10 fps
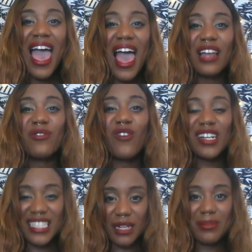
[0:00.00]
And of
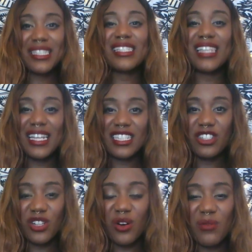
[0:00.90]
course, Libras, this is a
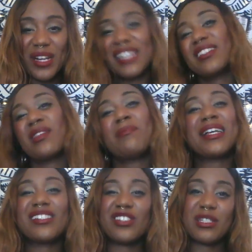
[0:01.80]
general reading, so the
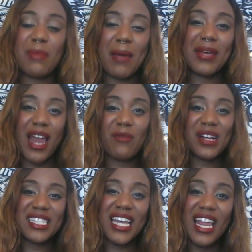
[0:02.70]
messages may or may not
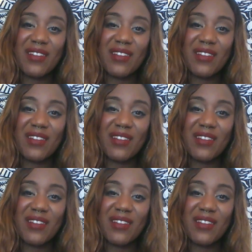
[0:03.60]
resonate.